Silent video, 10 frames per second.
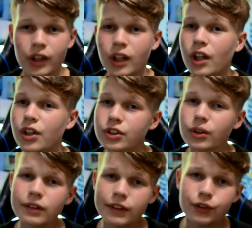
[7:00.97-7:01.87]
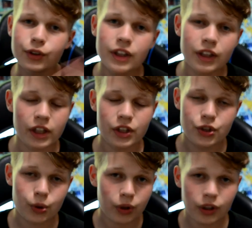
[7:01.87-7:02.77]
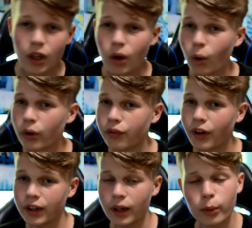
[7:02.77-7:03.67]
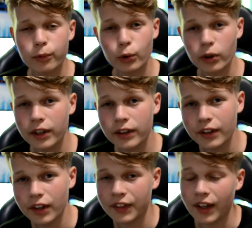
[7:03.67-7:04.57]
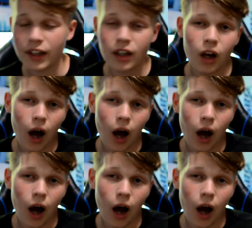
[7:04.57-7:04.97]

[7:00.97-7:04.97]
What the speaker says: So if you did enjoy or you found it helpful or anything like that,